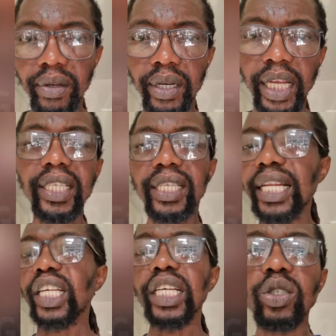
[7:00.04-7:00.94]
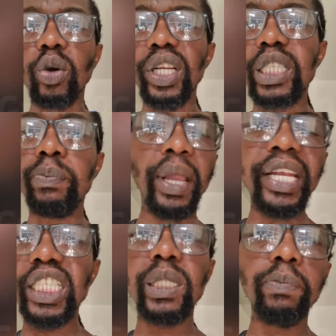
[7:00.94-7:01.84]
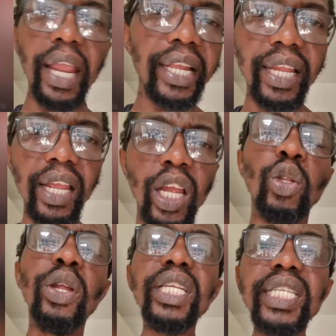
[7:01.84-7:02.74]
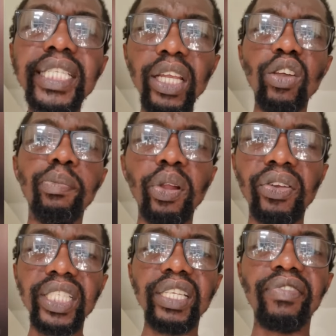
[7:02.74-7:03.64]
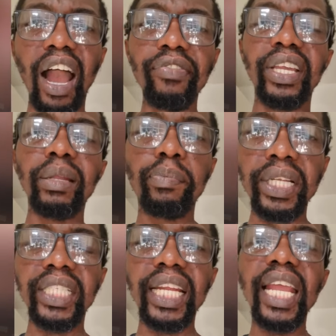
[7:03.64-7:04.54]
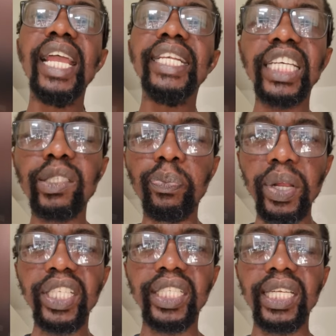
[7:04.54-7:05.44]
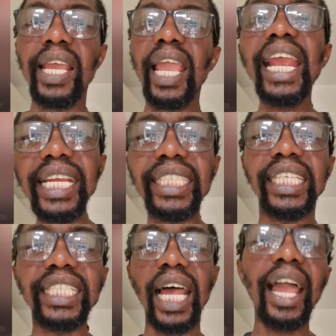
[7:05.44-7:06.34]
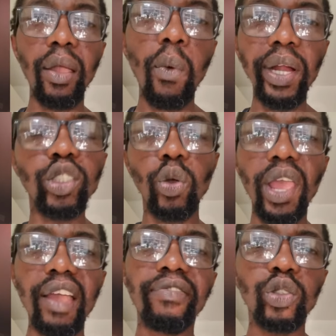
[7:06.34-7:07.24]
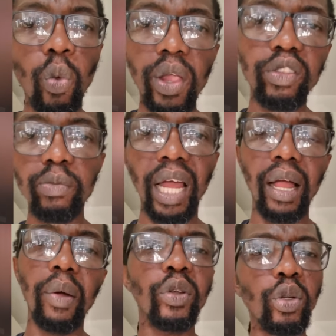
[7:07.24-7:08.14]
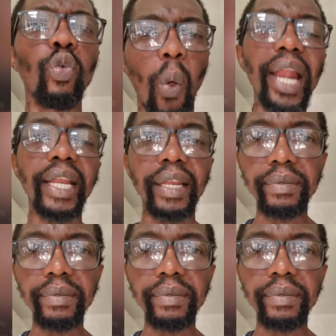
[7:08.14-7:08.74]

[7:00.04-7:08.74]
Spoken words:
Let's just call a spade a spade. Not a single progressive African president has expressed any desire whatsoever to work with Mnangagwa. Not one.